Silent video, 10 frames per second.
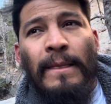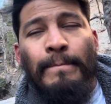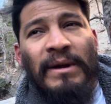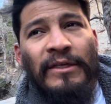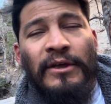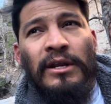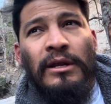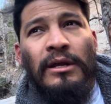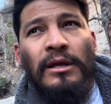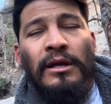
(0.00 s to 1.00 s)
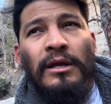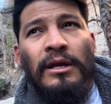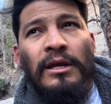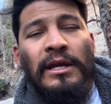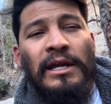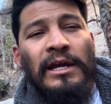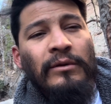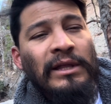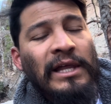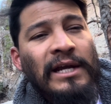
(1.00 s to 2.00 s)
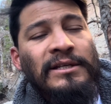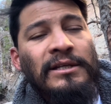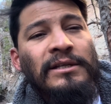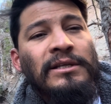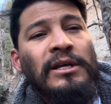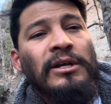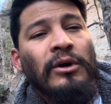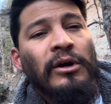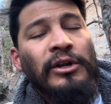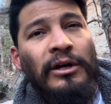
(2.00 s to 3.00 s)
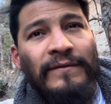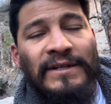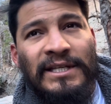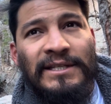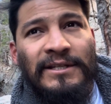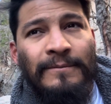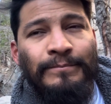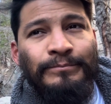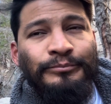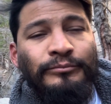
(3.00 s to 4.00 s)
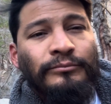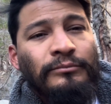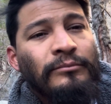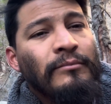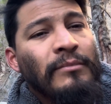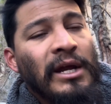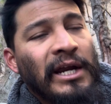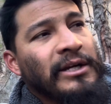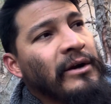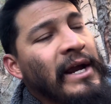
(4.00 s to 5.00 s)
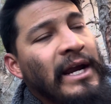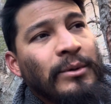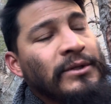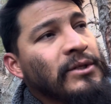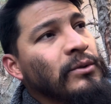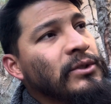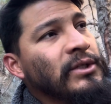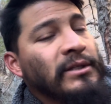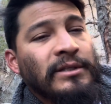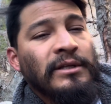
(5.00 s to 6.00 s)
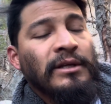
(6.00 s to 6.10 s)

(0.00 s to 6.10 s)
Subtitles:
method, it relaxes your nervous system, and you're able to just